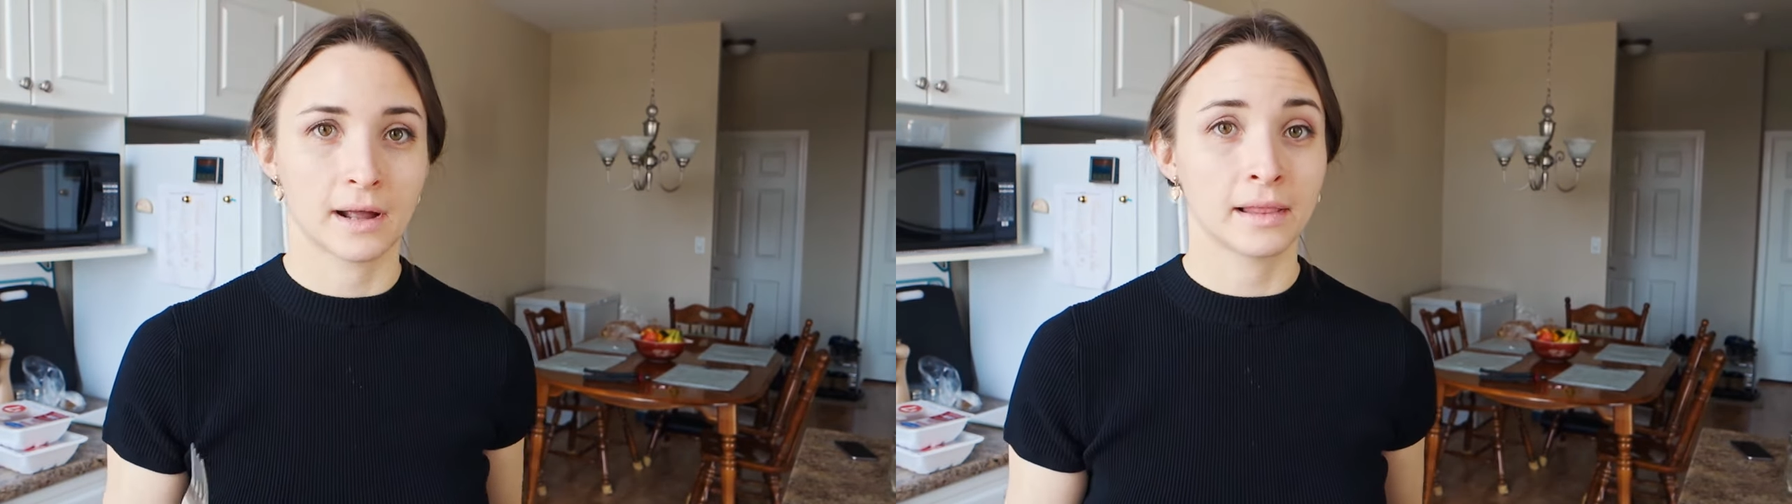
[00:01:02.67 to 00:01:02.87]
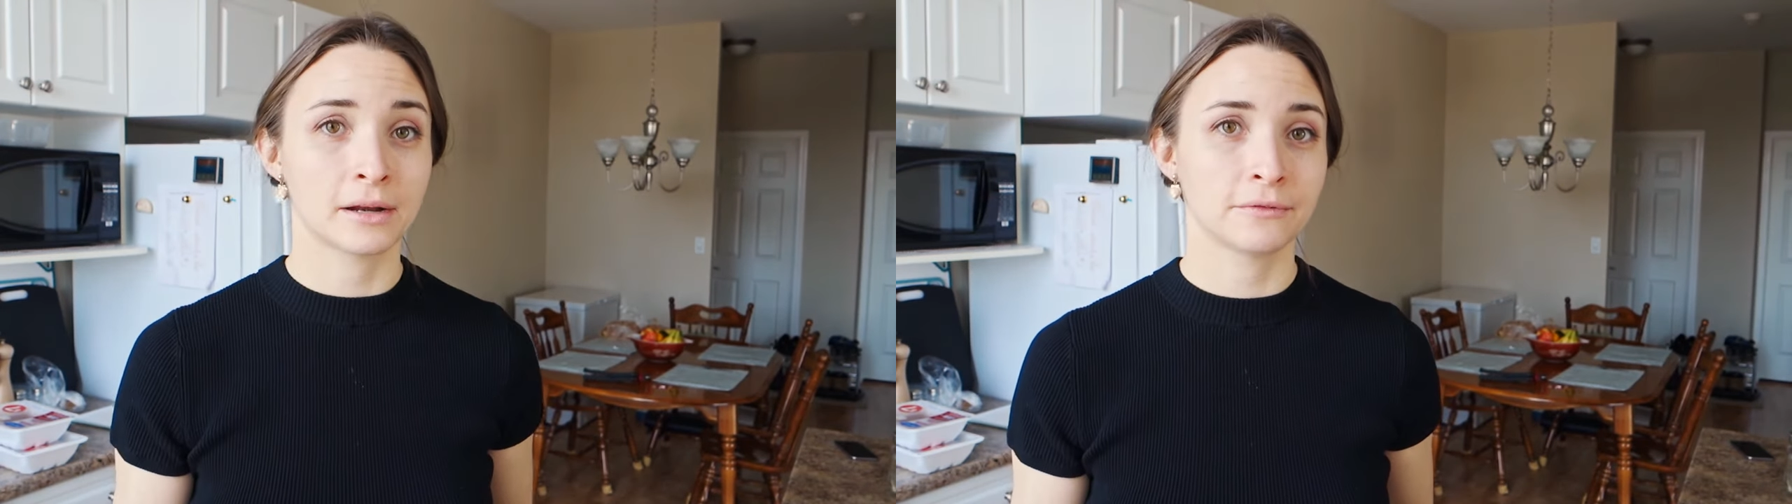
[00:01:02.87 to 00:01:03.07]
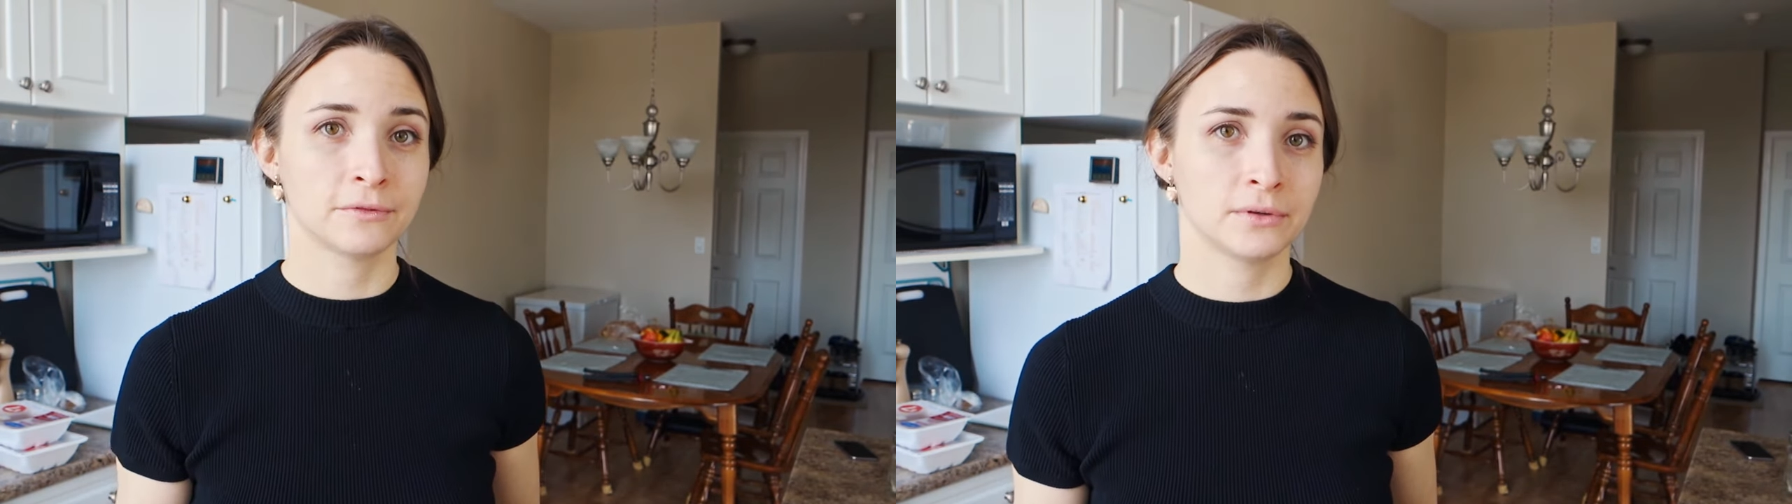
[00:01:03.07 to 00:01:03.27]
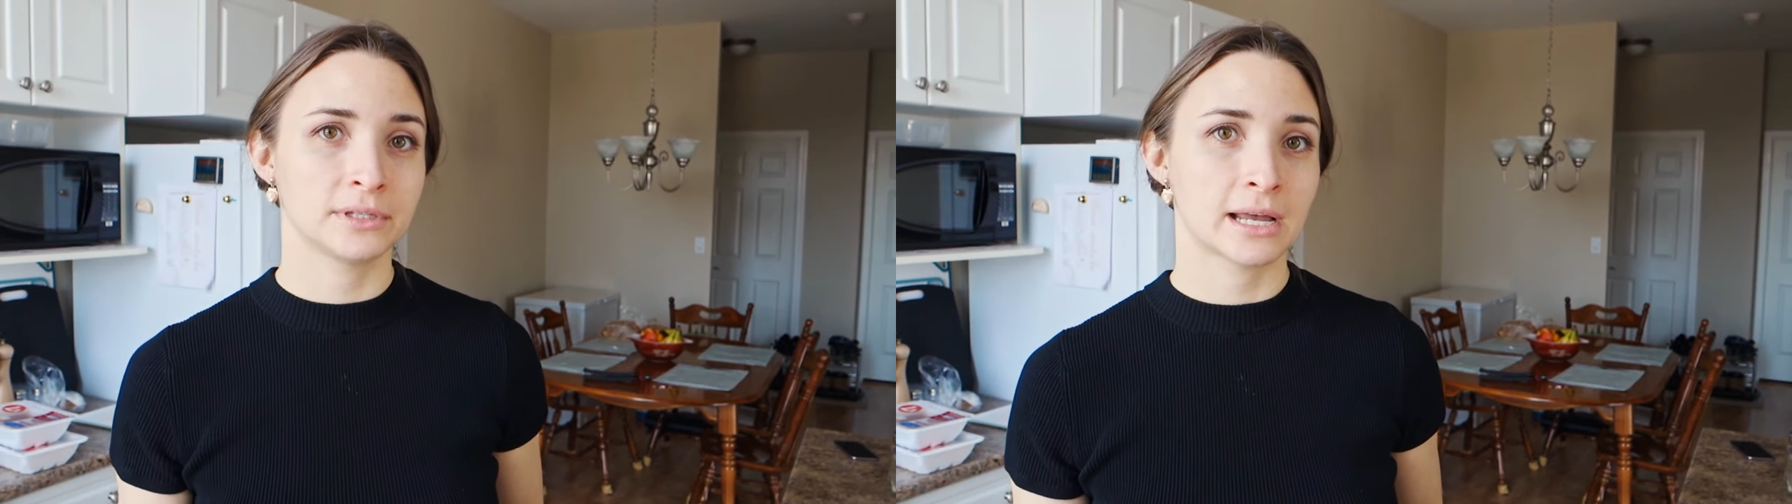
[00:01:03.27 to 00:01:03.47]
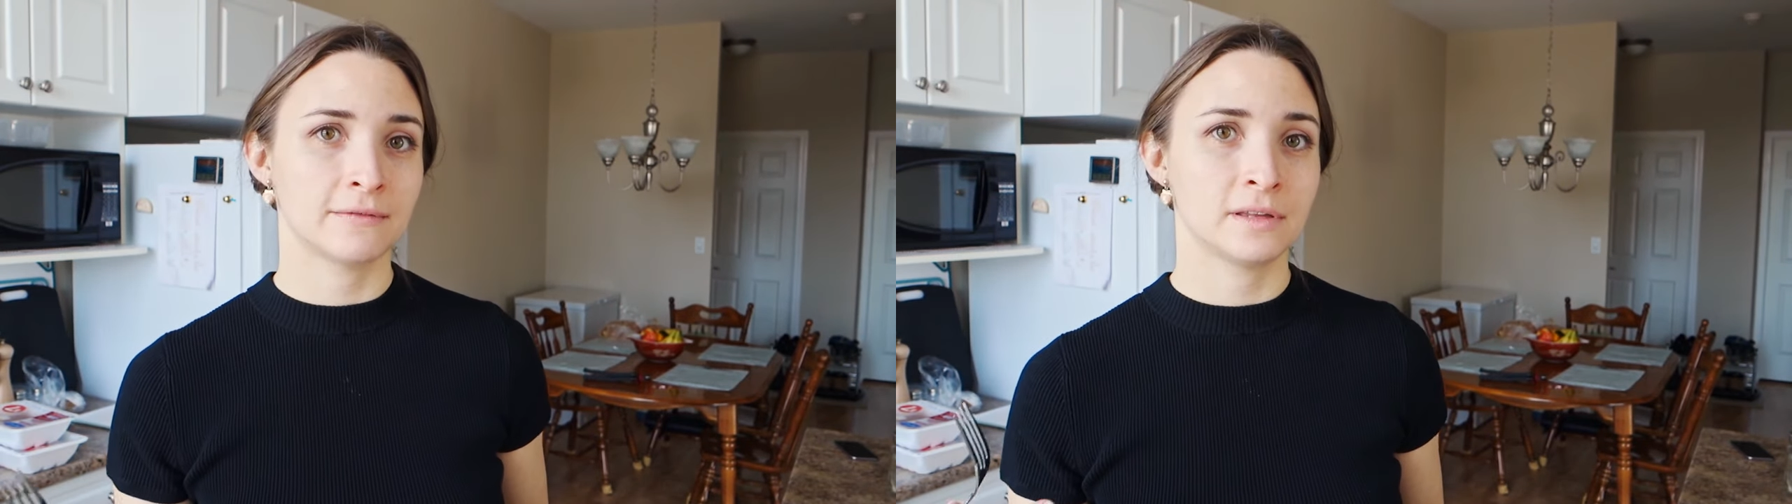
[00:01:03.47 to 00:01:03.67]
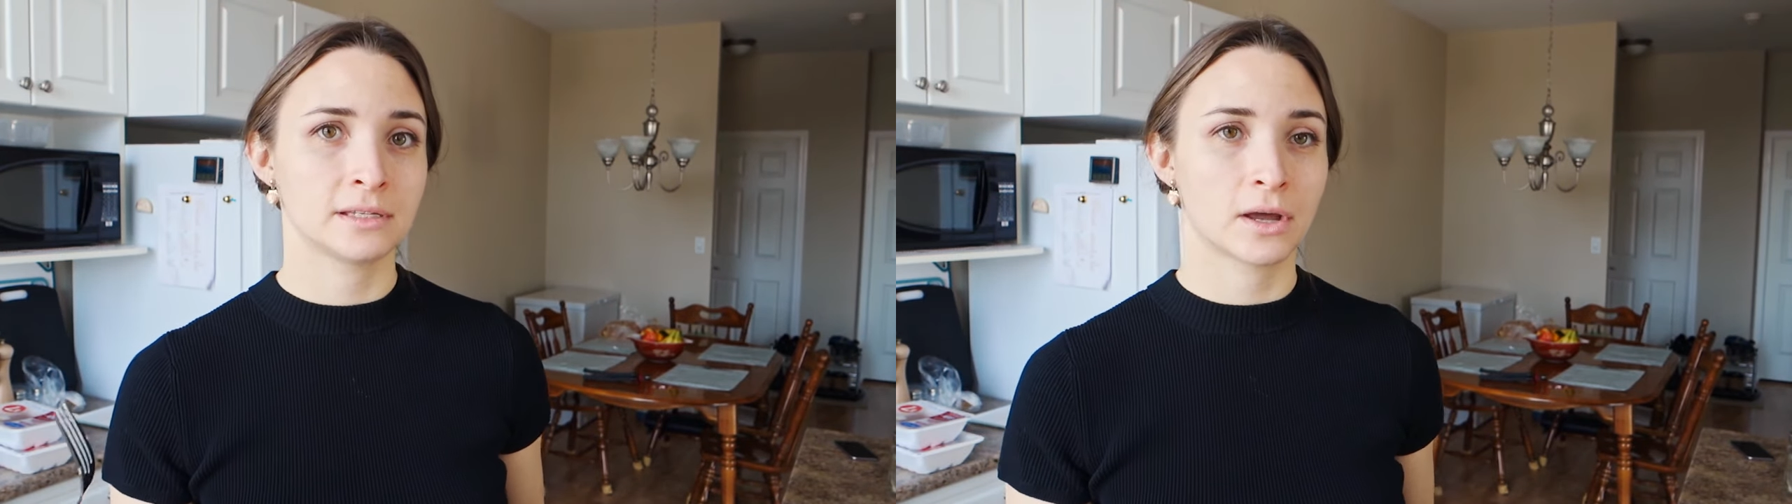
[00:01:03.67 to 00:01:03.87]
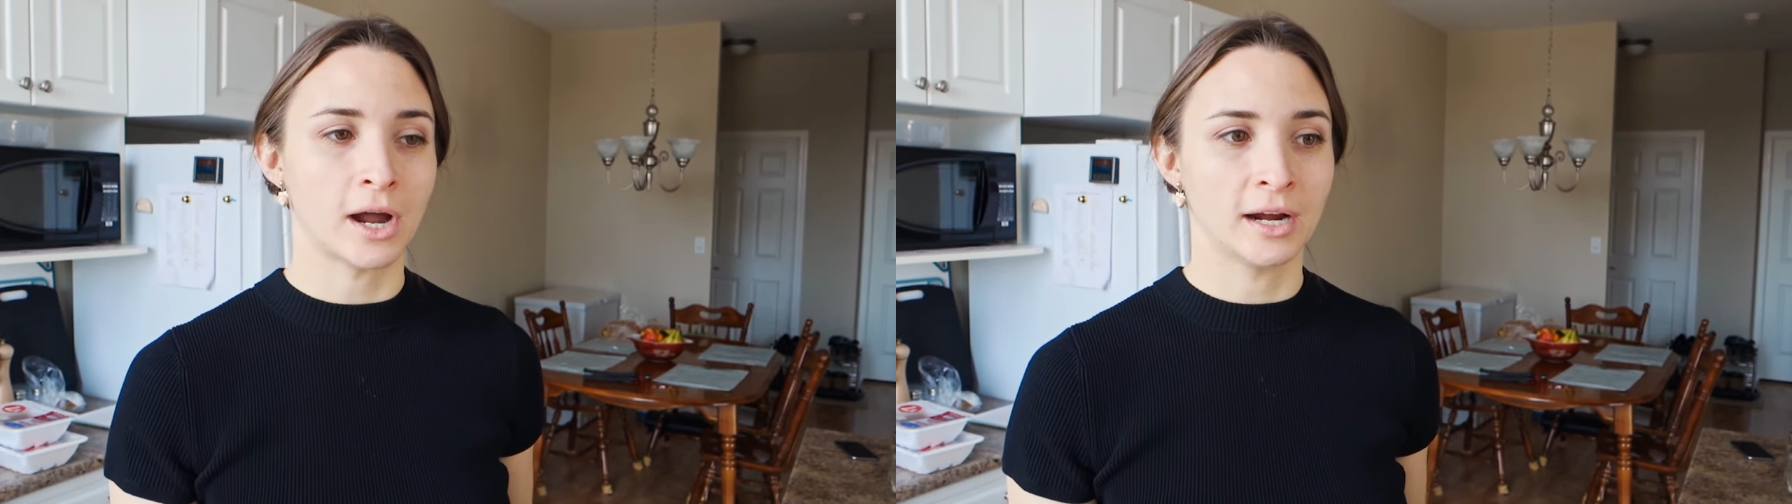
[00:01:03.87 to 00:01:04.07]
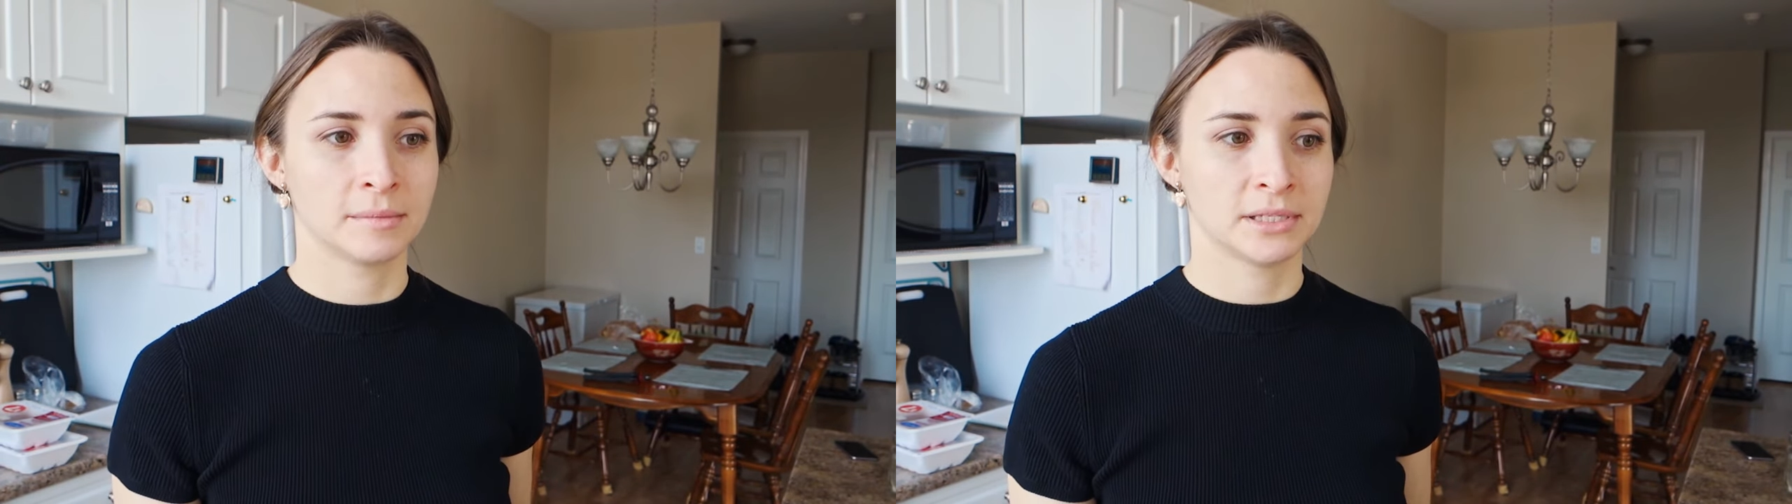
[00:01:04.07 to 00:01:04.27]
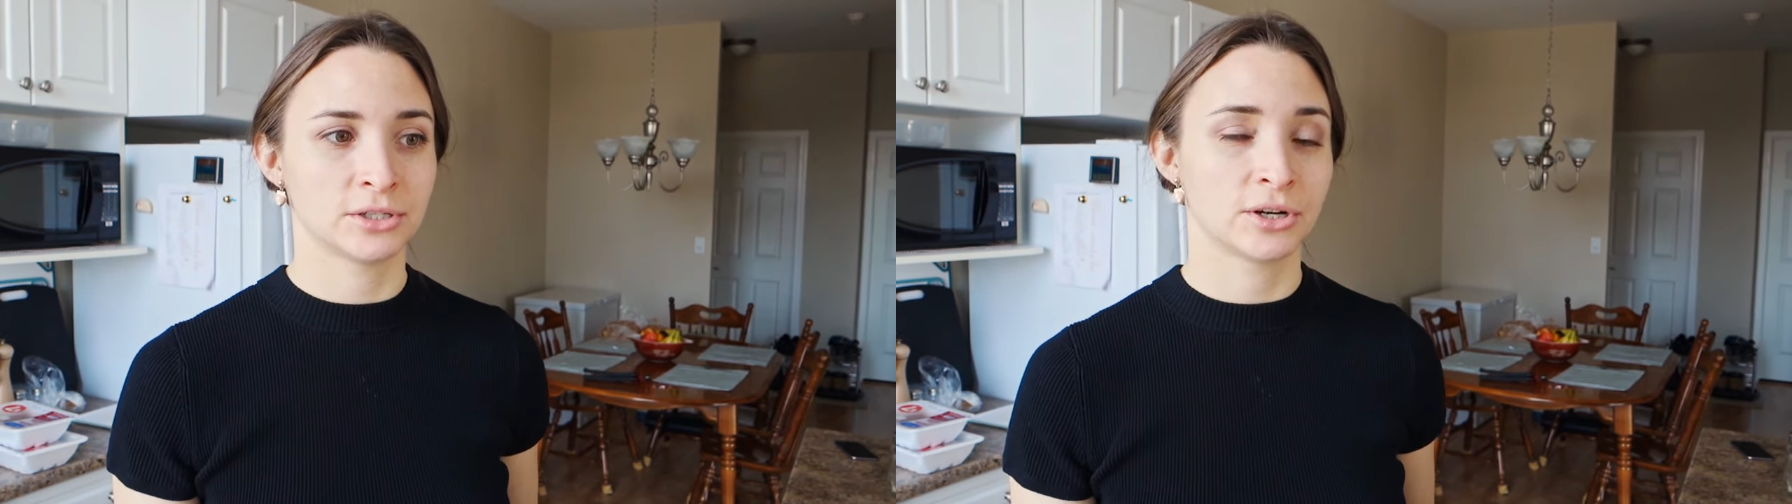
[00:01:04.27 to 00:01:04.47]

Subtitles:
A lot of foods have these carbs and